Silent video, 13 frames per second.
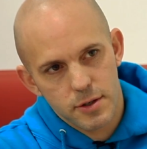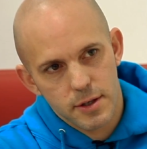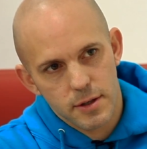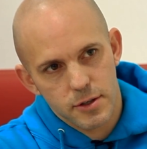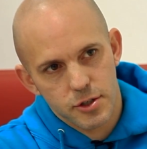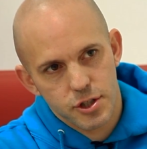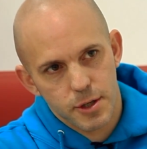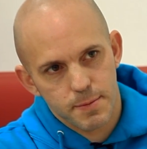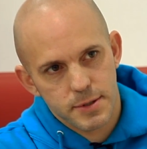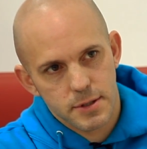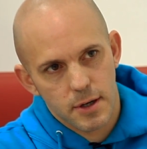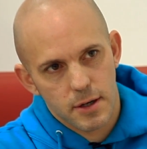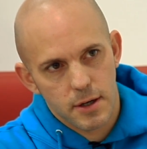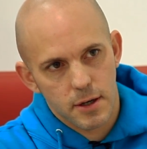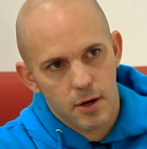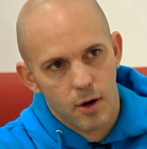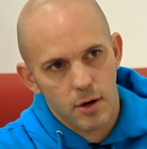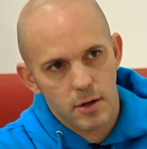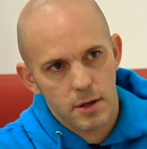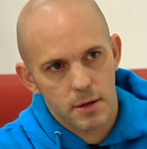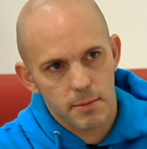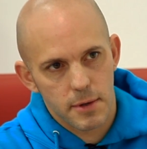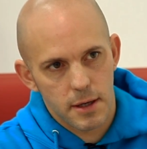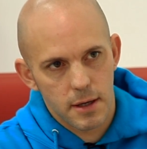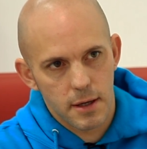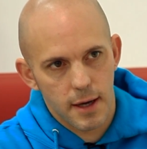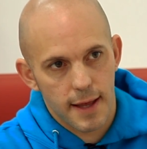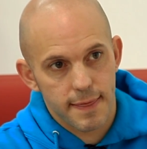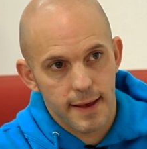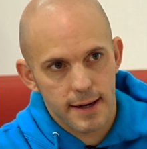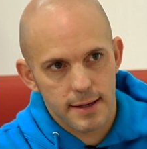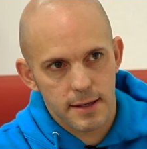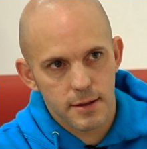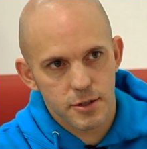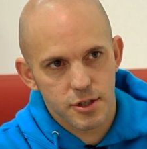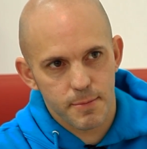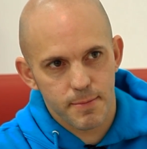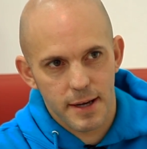dealerships started calling me at that dealership